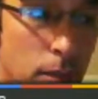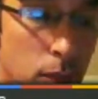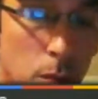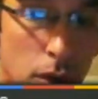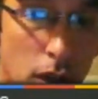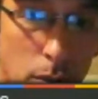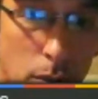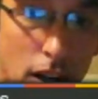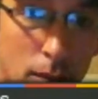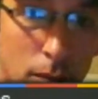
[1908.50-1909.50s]
you better
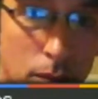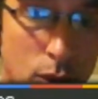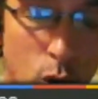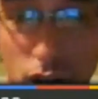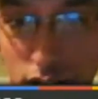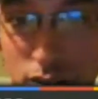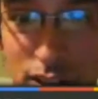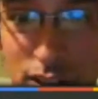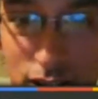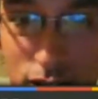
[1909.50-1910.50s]
buy them quick,
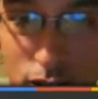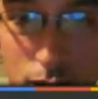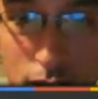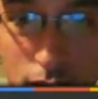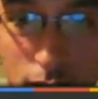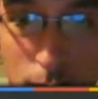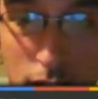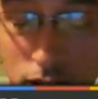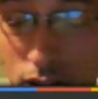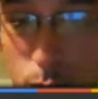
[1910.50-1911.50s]
because
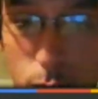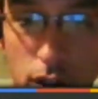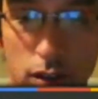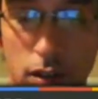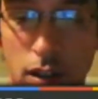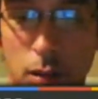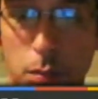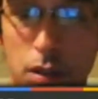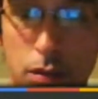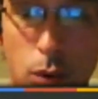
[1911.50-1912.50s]
at some point they're going to
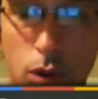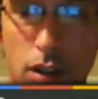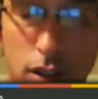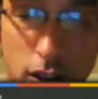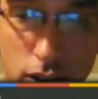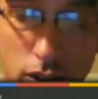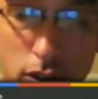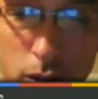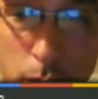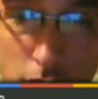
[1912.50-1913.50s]
be $400
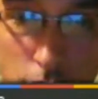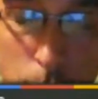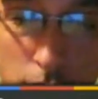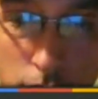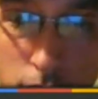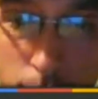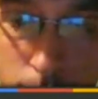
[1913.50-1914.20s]
to buy this bundle.